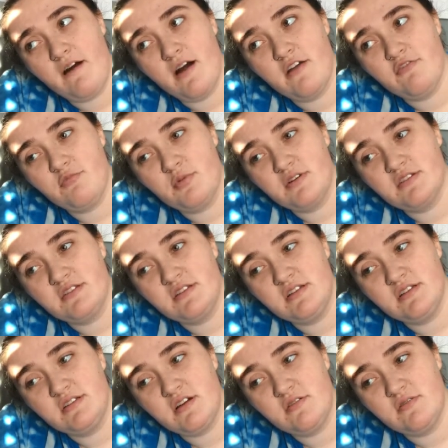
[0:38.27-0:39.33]
I've
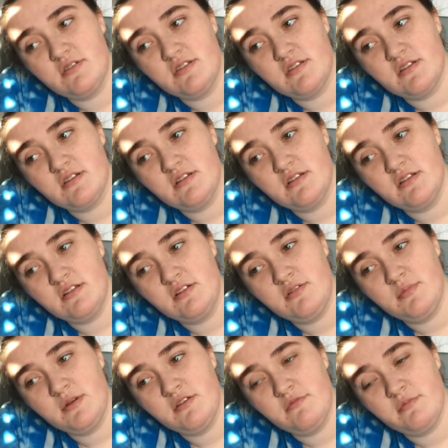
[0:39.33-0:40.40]
personally dealt with a
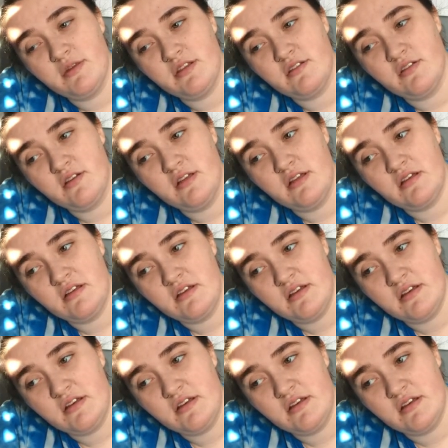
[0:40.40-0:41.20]
little bit of mental